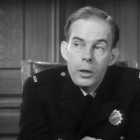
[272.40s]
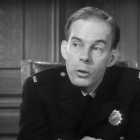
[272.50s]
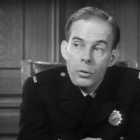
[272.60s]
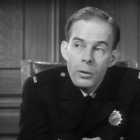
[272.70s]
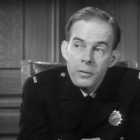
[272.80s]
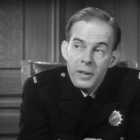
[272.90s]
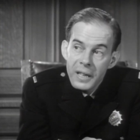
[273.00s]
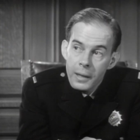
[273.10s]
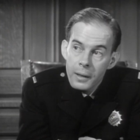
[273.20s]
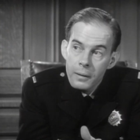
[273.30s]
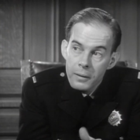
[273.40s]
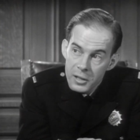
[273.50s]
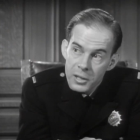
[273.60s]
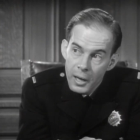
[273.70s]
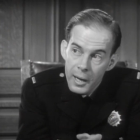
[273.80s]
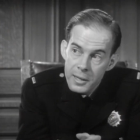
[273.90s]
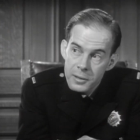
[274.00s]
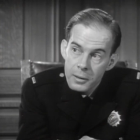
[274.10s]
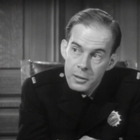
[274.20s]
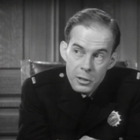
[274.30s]
You don't think this
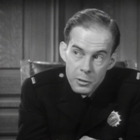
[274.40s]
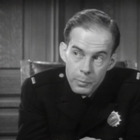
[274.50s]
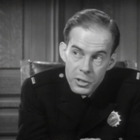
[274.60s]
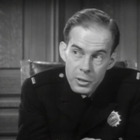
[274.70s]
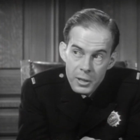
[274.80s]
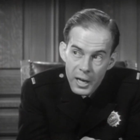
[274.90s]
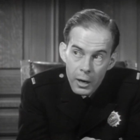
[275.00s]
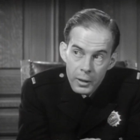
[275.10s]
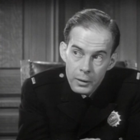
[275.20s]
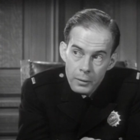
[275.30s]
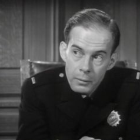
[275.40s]
guy's a suspicious character?